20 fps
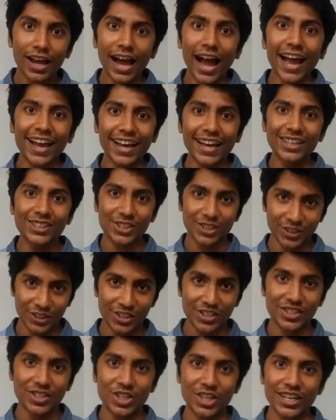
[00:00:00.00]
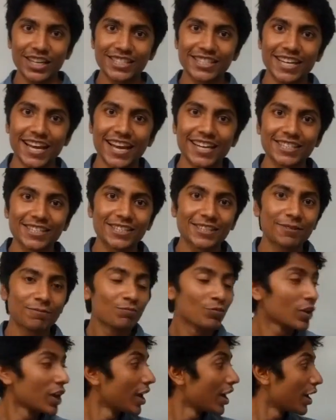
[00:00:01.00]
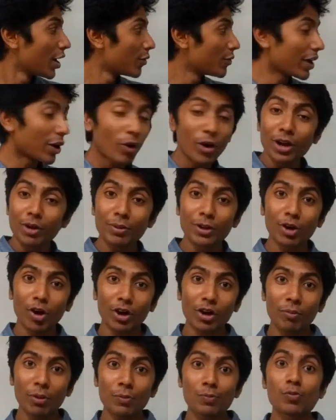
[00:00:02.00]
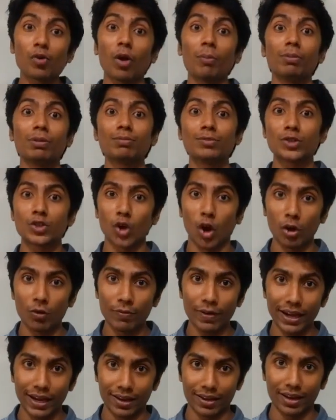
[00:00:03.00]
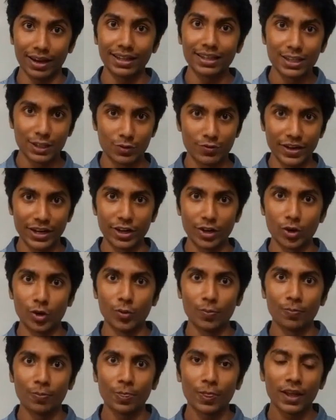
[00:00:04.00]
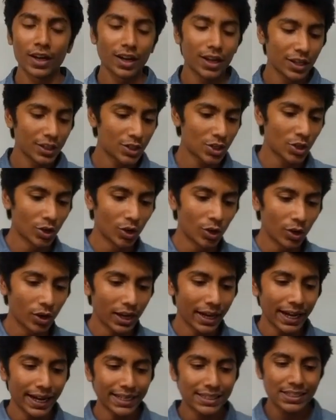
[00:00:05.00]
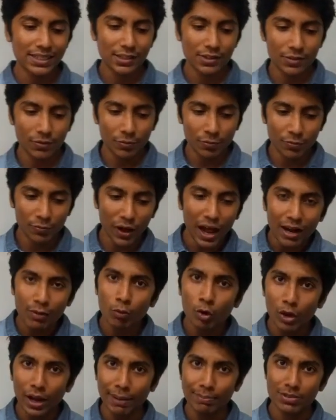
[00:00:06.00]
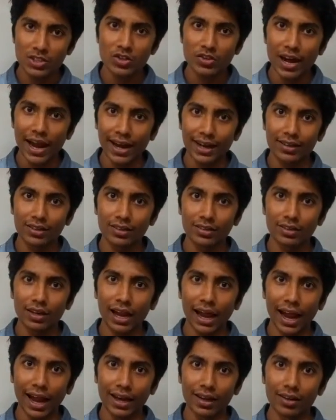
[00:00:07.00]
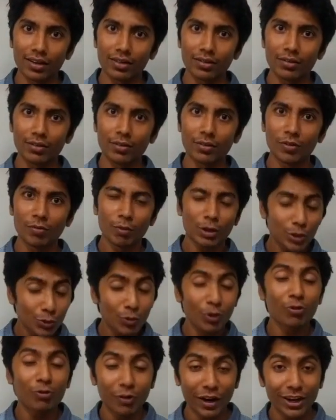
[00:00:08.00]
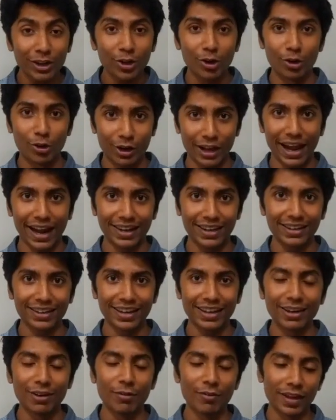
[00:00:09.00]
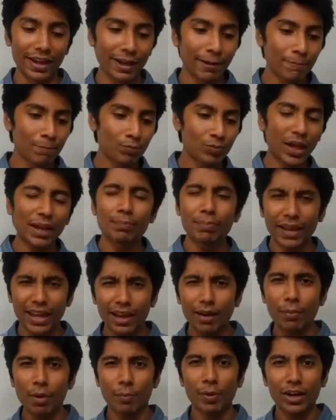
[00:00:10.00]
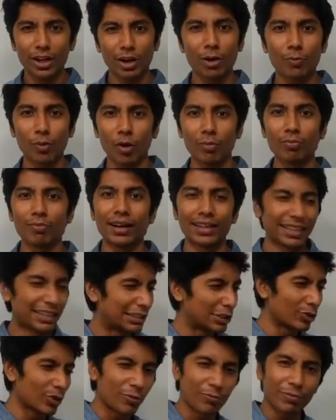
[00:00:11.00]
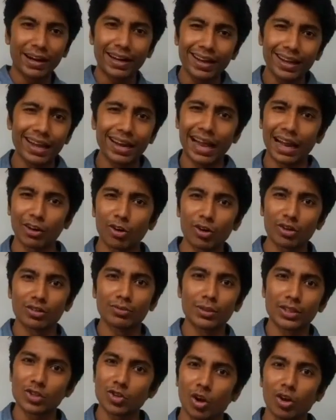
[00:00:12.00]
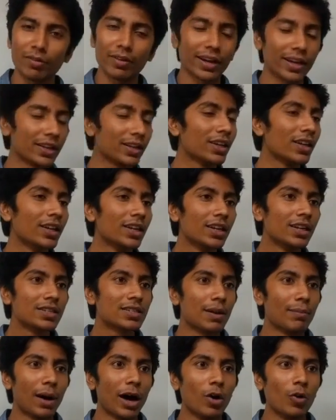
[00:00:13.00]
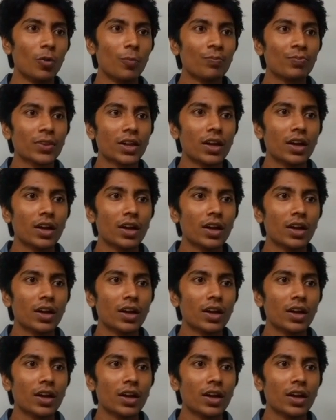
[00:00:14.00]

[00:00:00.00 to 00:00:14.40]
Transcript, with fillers: Hi guys, this is GKCS. We are going to be talking about problem solving in this video. So it's far more abstract and much more fun to look at in a way than picking up a particular problem and then finding an algorithm and solving it somehow.